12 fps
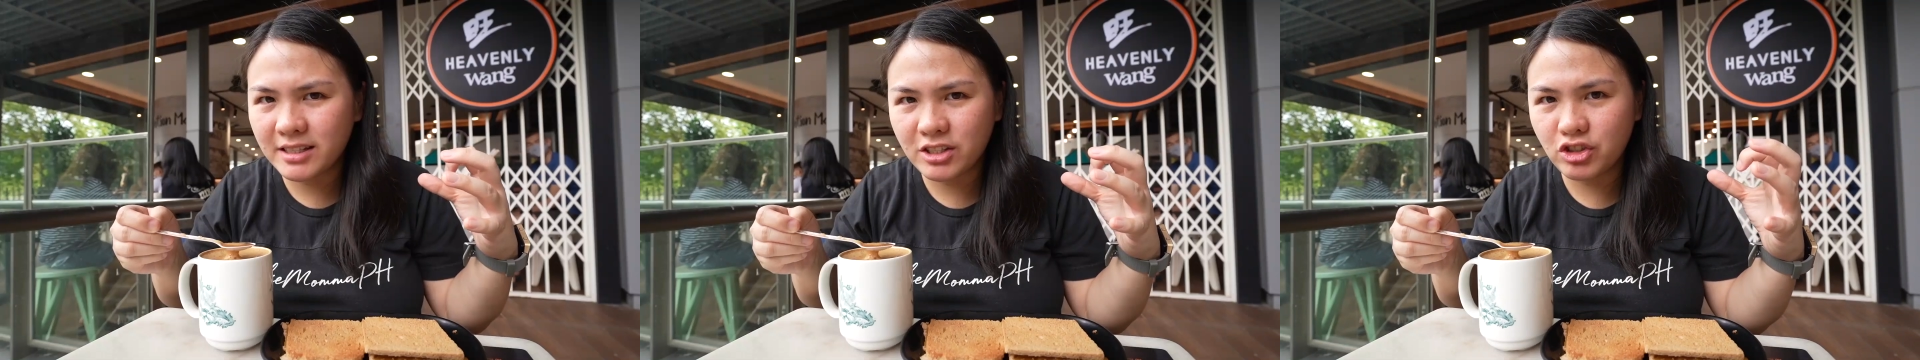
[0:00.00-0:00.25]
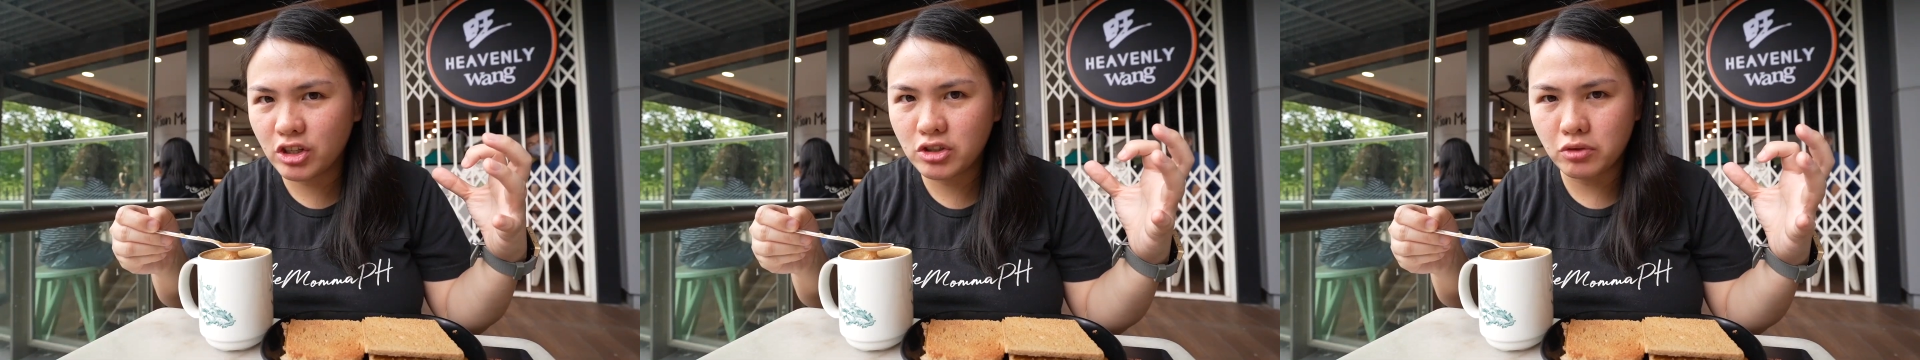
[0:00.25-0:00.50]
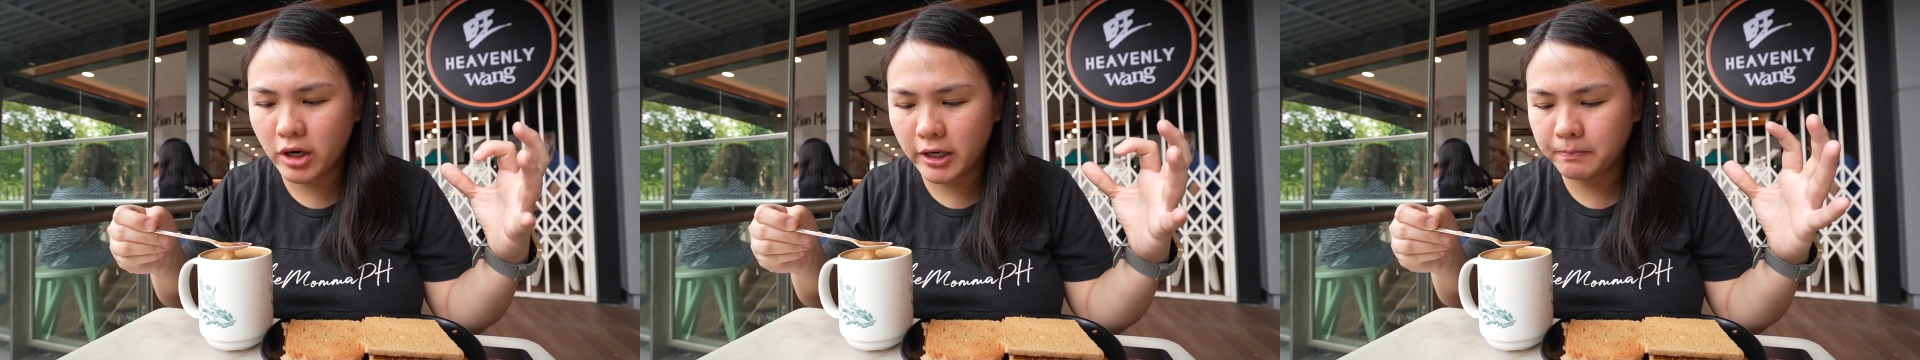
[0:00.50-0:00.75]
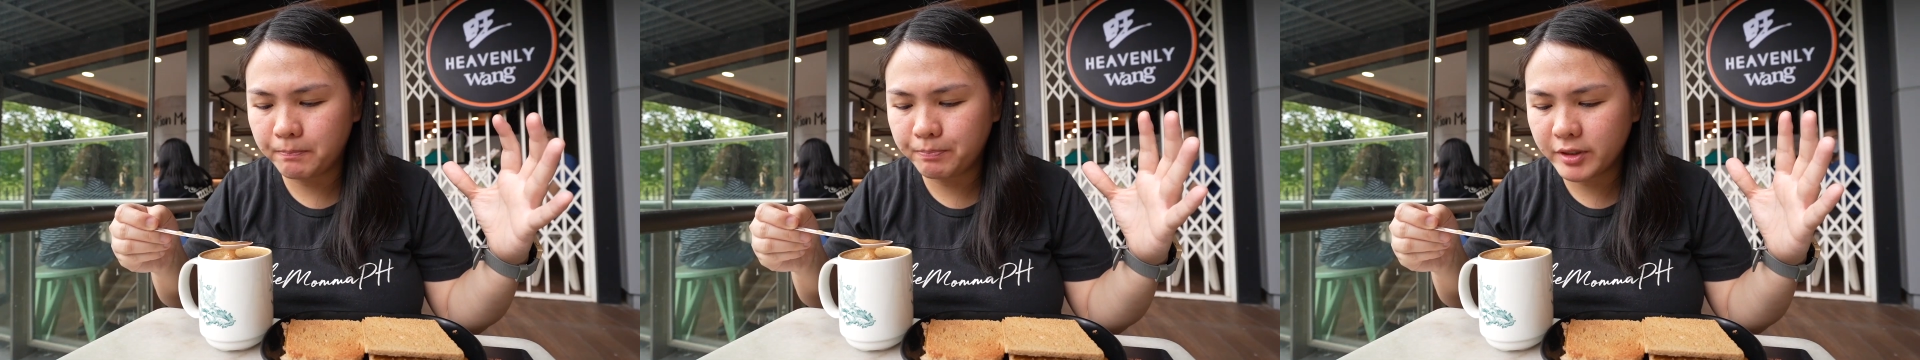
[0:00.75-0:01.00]
is just right.
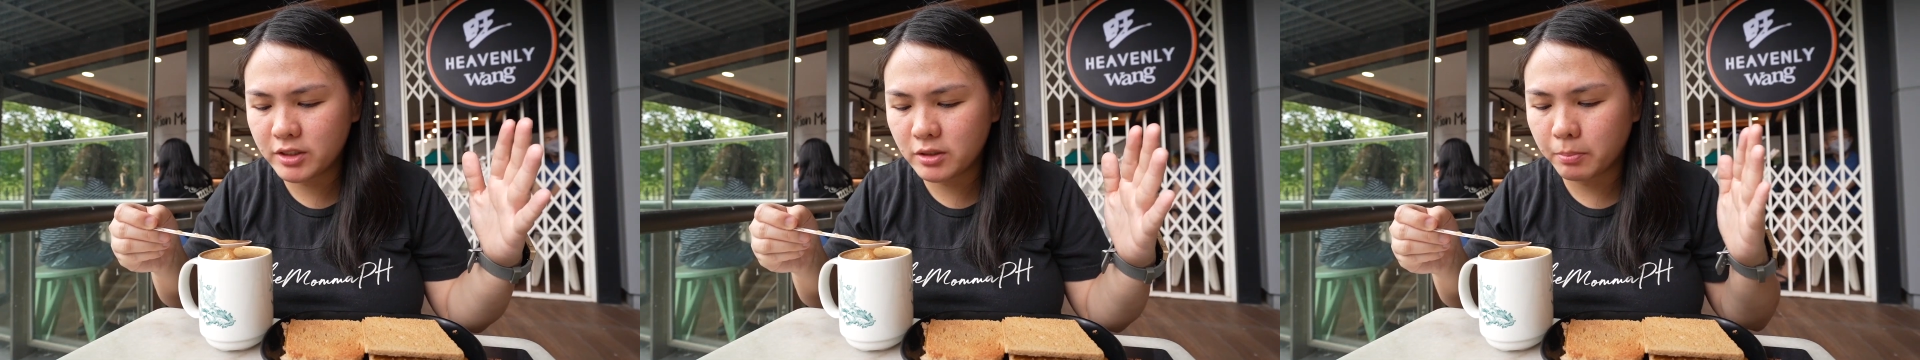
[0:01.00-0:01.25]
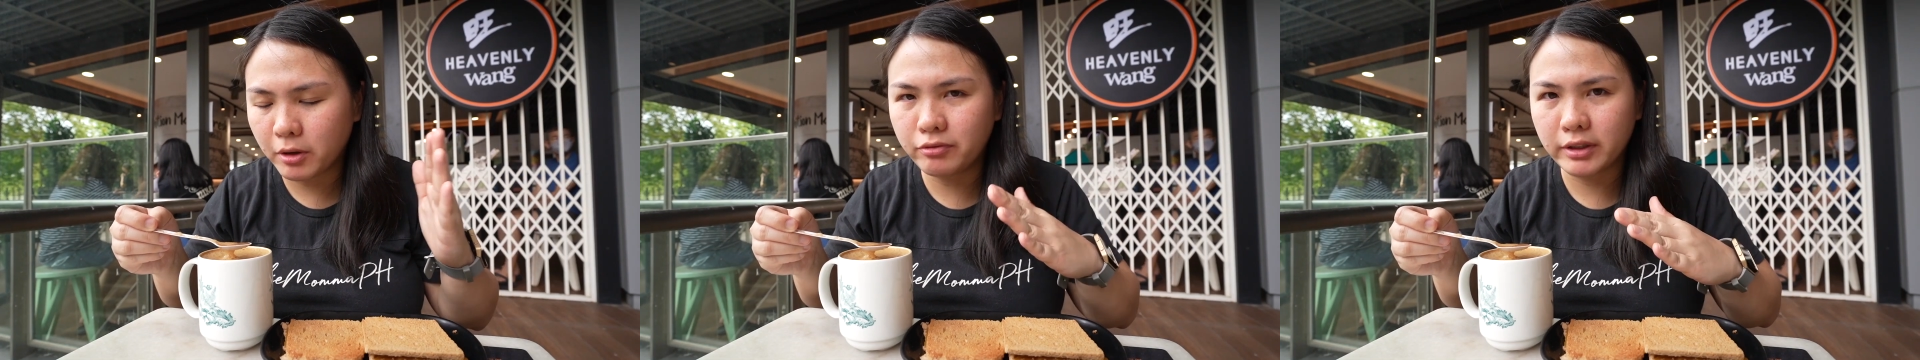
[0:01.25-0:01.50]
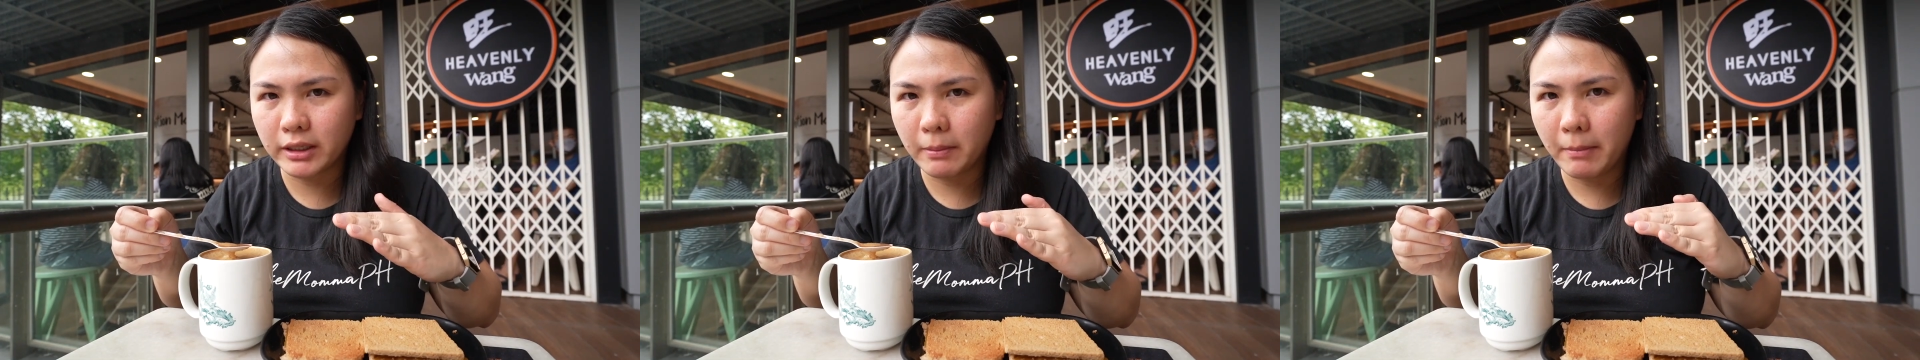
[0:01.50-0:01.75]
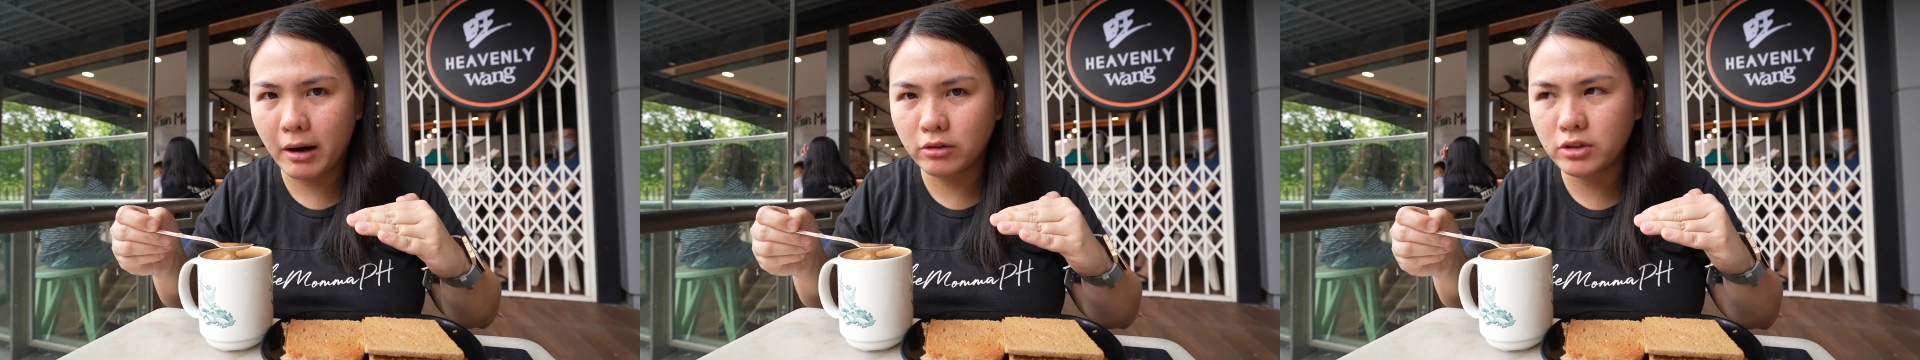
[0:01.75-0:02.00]
It's the perfect
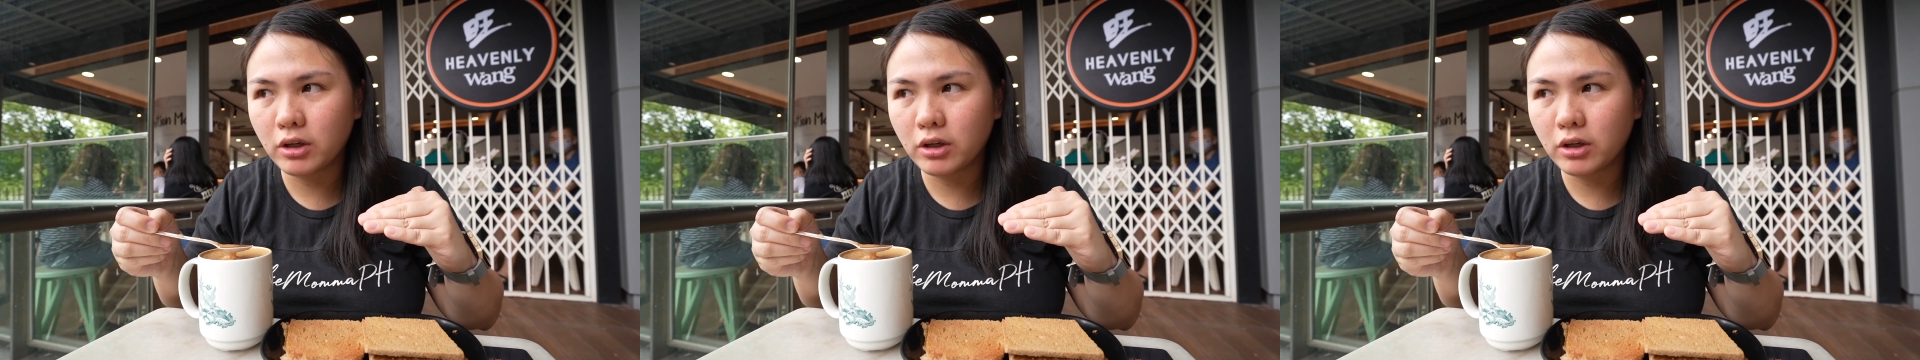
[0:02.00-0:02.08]
amount